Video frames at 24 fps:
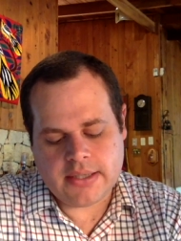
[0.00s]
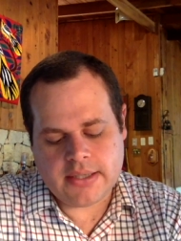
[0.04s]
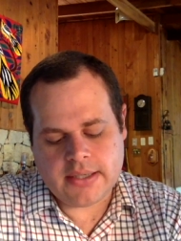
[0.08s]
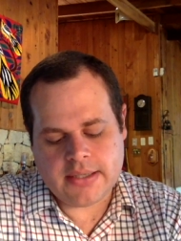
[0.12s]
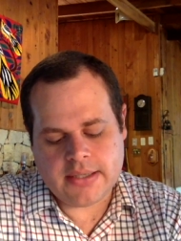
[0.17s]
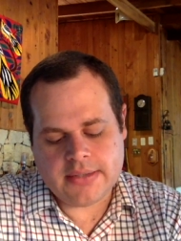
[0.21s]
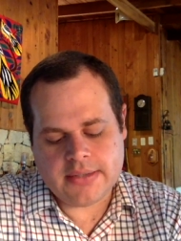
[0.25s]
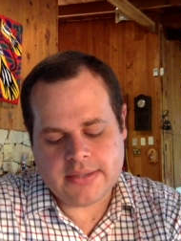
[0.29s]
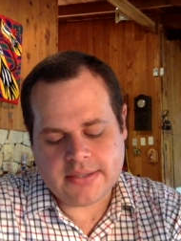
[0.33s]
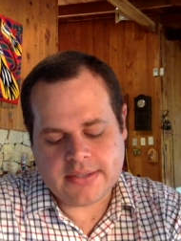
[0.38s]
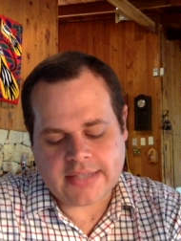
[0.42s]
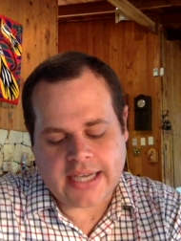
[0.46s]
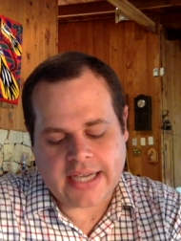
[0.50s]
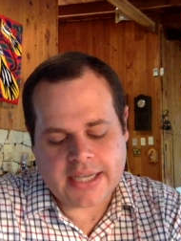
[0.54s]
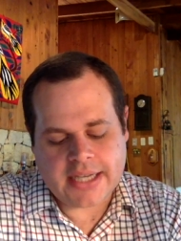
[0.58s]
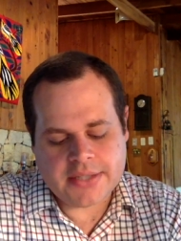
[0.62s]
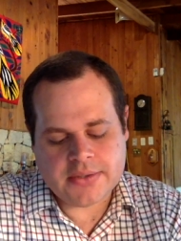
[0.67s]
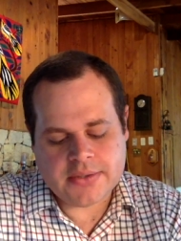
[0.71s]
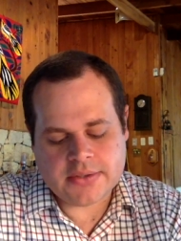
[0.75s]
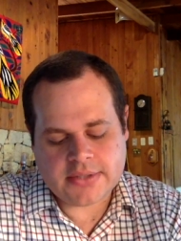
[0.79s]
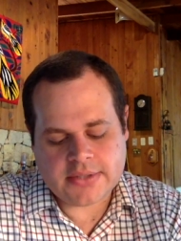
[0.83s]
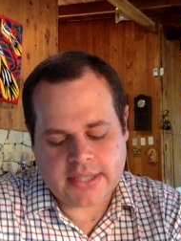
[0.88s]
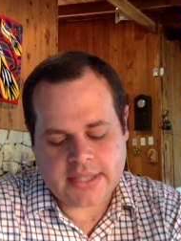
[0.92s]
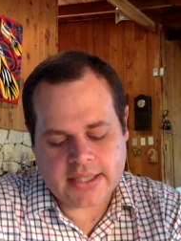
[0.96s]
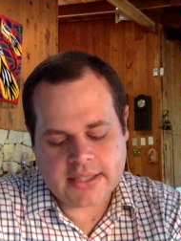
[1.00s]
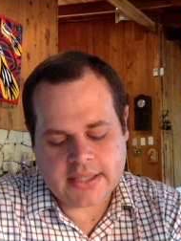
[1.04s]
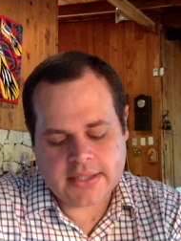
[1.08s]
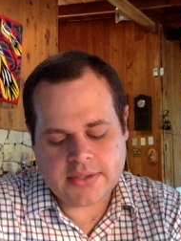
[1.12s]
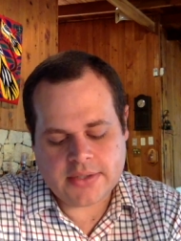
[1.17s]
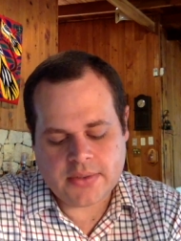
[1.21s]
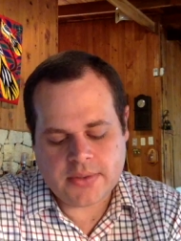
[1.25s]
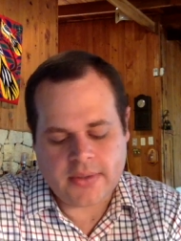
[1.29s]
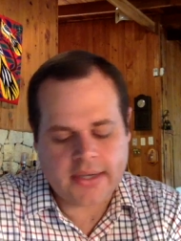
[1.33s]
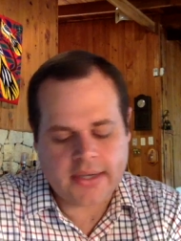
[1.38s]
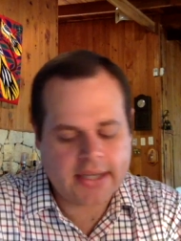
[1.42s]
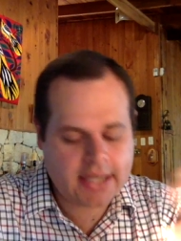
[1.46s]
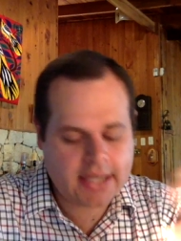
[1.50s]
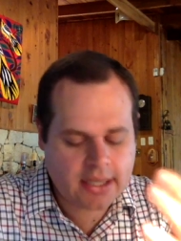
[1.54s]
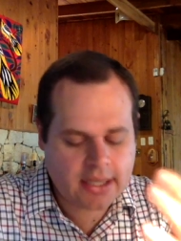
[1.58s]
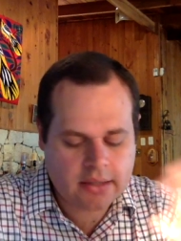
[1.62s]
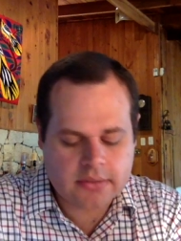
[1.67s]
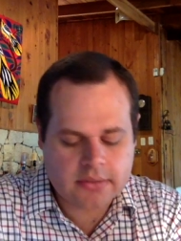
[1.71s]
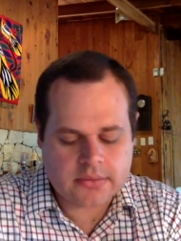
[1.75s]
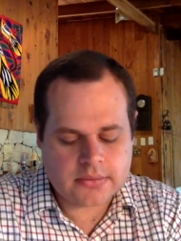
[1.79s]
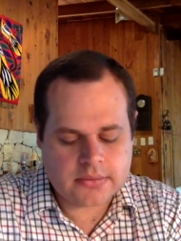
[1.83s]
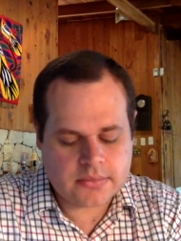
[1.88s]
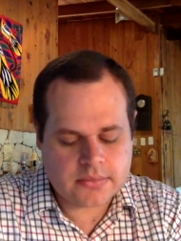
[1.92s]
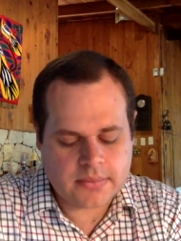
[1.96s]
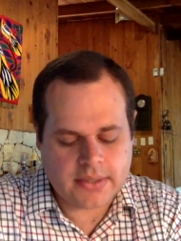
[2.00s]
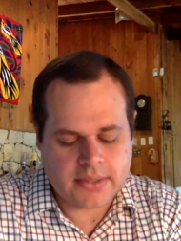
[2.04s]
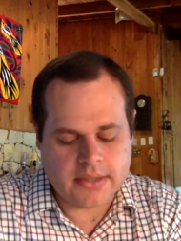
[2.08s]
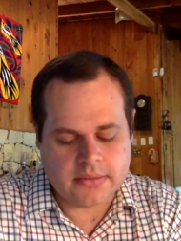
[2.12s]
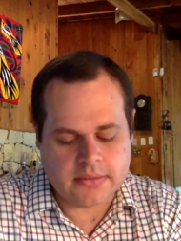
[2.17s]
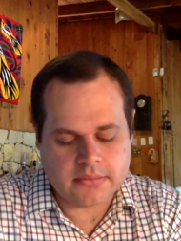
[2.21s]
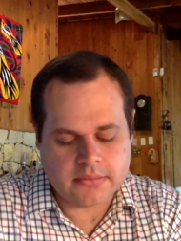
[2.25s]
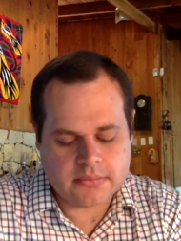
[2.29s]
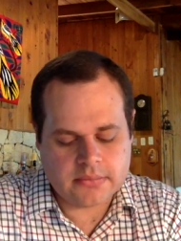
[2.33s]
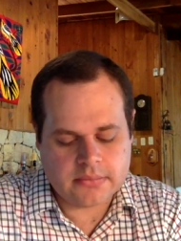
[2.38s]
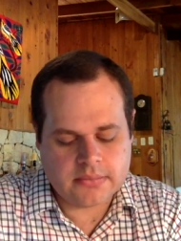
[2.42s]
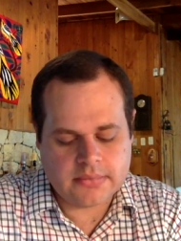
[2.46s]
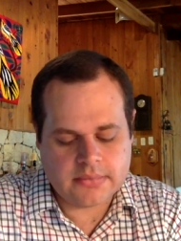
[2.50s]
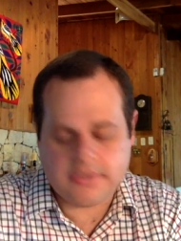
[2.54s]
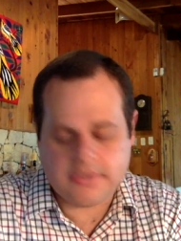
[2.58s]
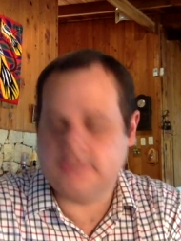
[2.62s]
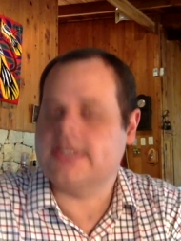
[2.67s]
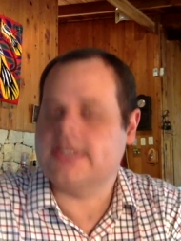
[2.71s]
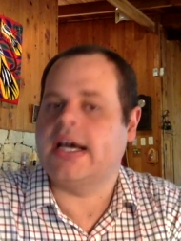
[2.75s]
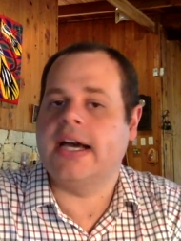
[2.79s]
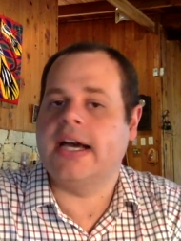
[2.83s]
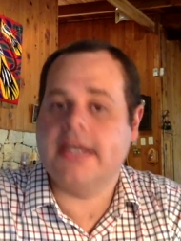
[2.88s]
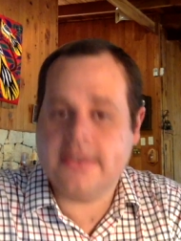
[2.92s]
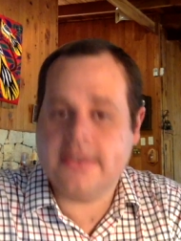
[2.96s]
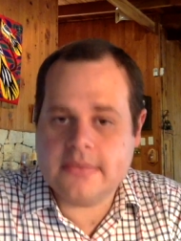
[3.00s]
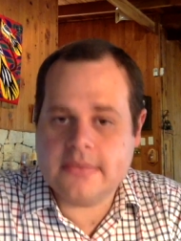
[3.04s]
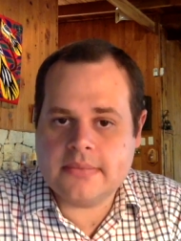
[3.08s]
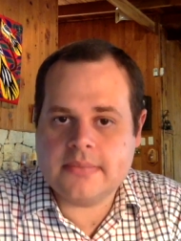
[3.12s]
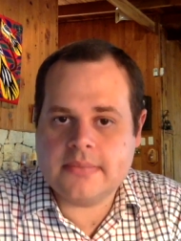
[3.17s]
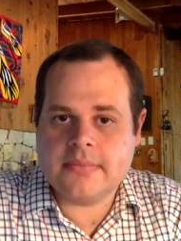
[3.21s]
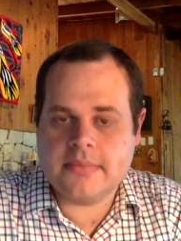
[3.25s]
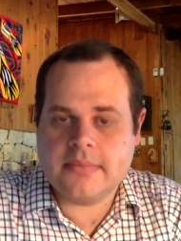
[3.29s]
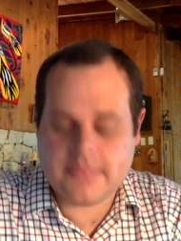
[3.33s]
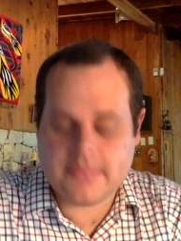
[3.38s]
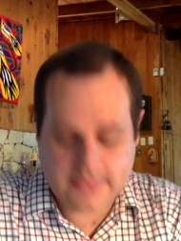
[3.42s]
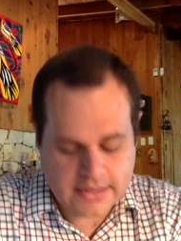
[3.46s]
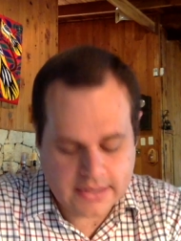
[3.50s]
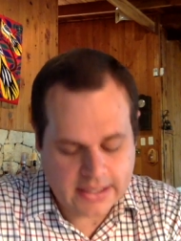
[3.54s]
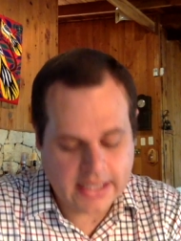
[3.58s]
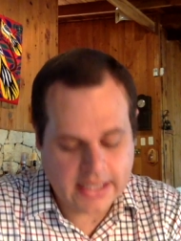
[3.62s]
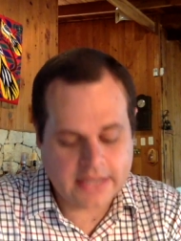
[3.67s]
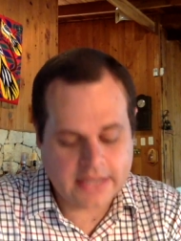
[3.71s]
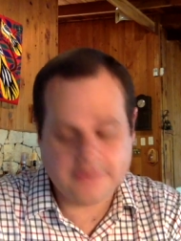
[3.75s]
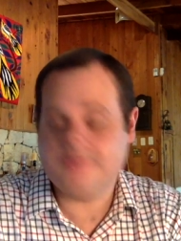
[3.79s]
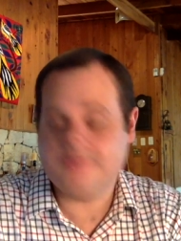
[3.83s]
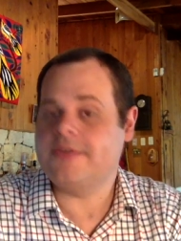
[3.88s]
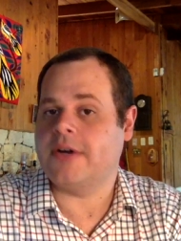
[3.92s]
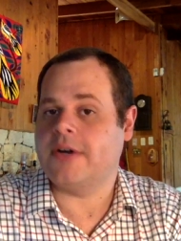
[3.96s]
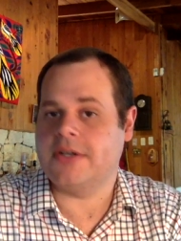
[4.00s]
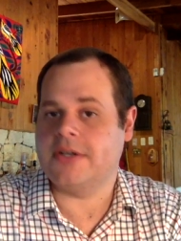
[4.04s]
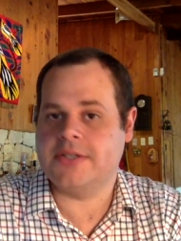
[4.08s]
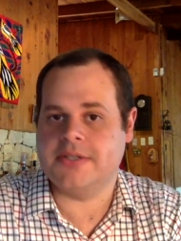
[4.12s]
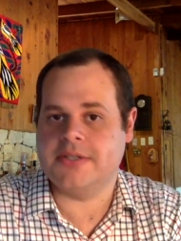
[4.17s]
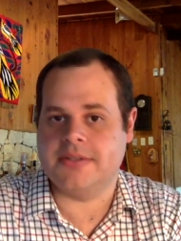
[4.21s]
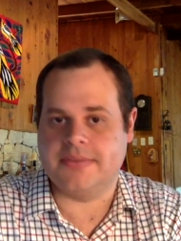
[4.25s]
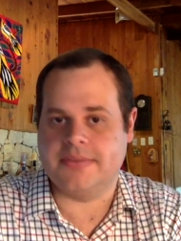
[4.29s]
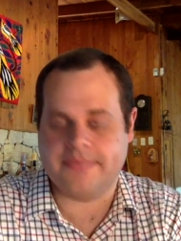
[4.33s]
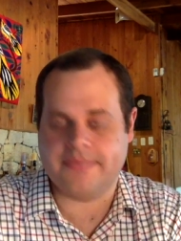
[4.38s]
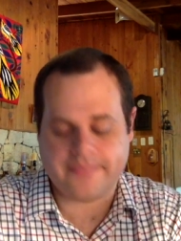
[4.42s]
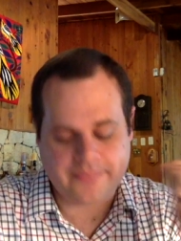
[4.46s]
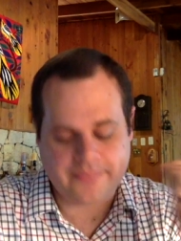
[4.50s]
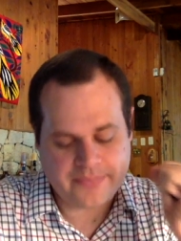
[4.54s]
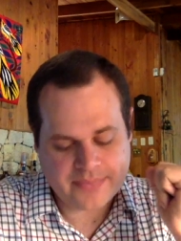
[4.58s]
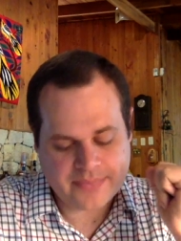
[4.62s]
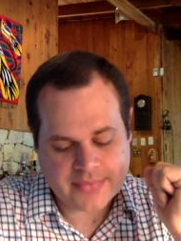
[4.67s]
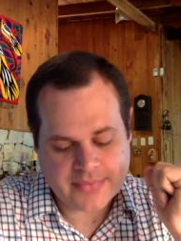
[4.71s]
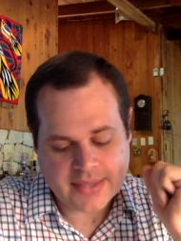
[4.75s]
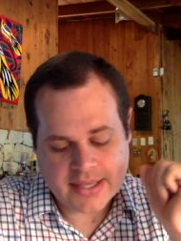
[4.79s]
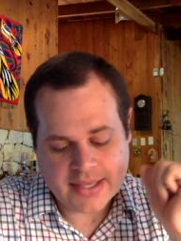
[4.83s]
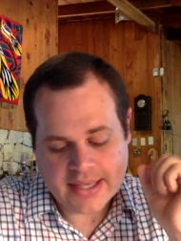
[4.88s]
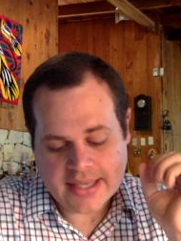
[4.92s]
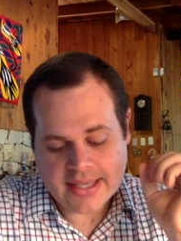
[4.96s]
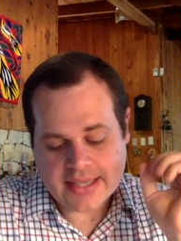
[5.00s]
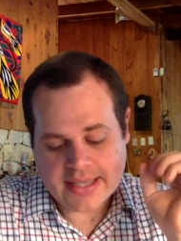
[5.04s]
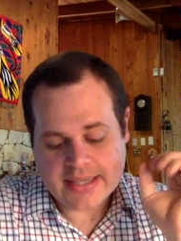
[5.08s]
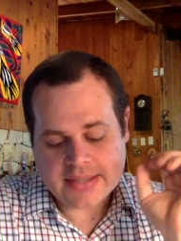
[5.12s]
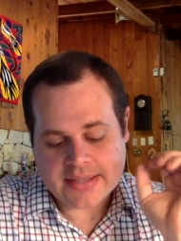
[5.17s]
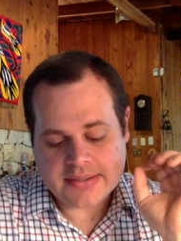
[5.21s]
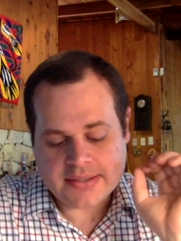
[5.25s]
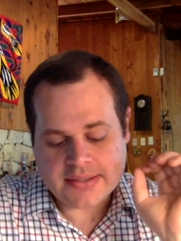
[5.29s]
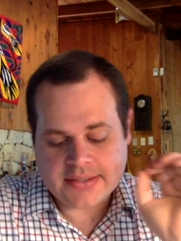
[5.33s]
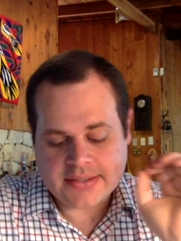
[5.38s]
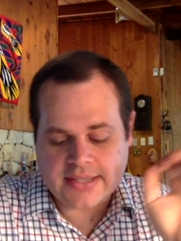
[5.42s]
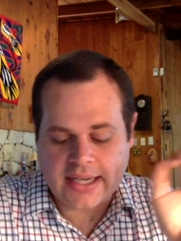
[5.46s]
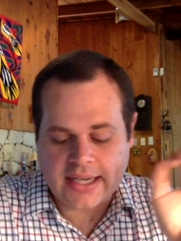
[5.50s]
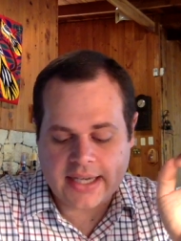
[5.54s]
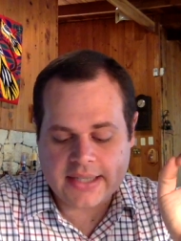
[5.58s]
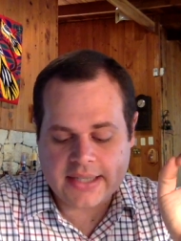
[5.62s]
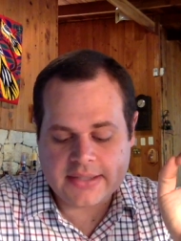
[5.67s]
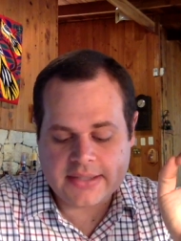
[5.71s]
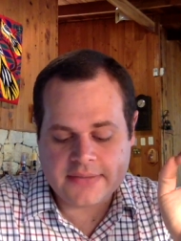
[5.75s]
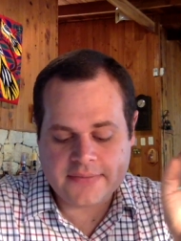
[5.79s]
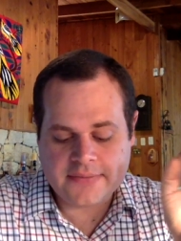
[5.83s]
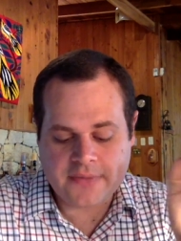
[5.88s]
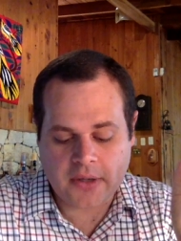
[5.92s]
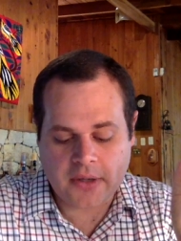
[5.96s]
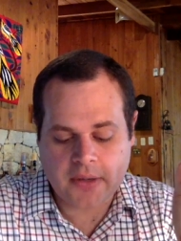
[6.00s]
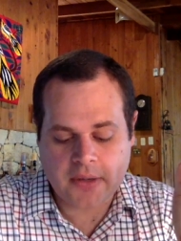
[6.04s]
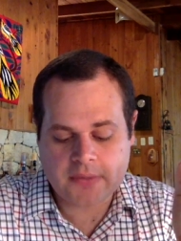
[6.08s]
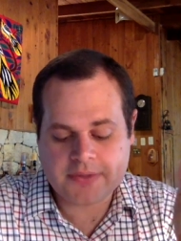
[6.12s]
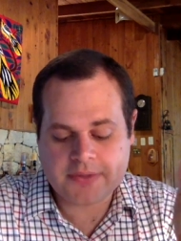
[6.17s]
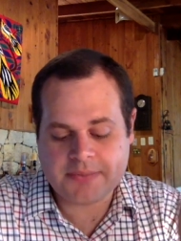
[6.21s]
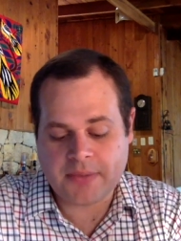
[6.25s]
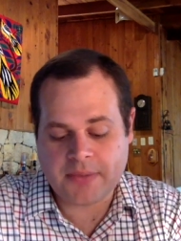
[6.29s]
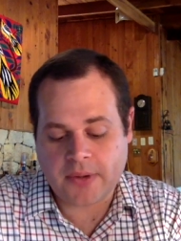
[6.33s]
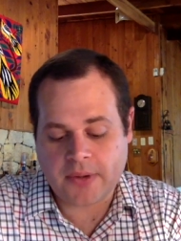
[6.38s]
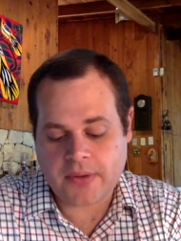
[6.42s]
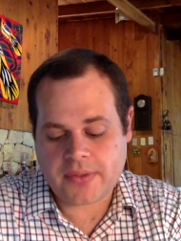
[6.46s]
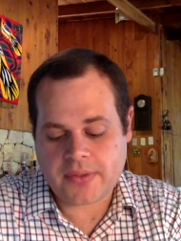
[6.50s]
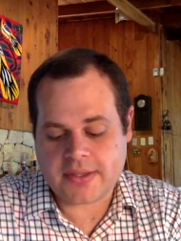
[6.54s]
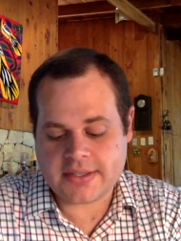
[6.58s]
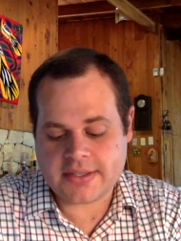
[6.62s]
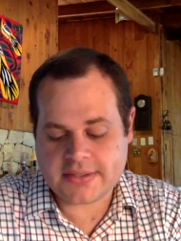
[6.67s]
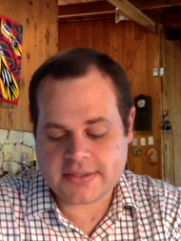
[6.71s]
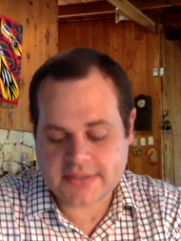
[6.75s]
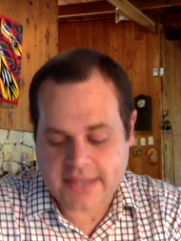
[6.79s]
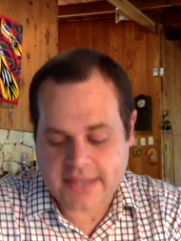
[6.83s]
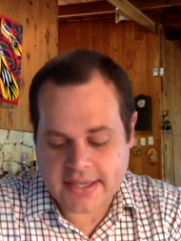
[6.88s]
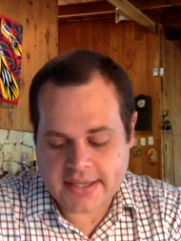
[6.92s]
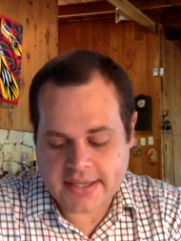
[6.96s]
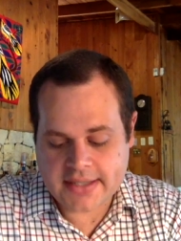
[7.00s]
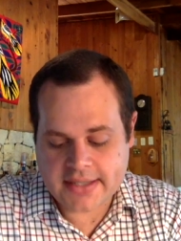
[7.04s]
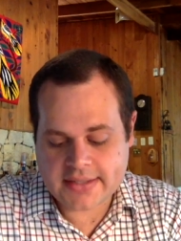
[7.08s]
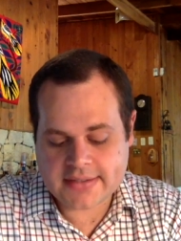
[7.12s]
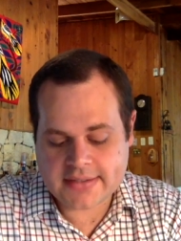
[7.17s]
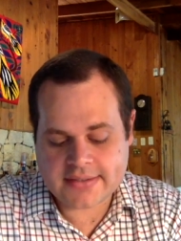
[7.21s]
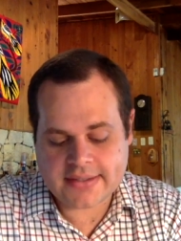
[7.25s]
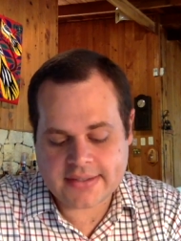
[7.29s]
designers take into account, well, design and function. Design involves both aesthetics